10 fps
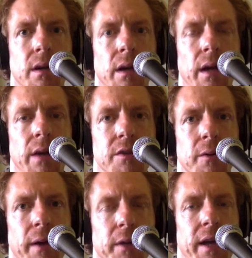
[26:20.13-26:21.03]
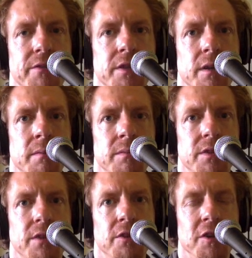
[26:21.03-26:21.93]
So I will have some
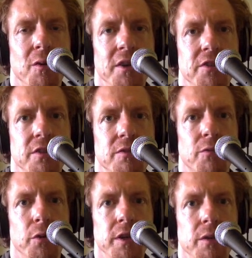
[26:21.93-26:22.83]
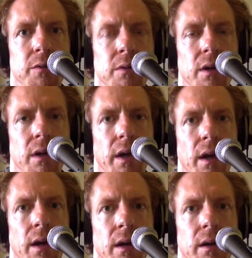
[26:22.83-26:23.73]
discussion questions for you.
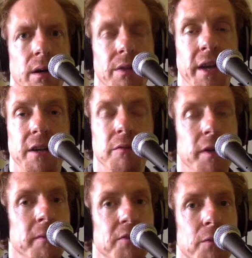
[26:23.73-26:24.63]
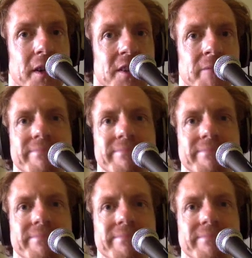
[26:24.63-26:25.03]
Thank you very much for watching.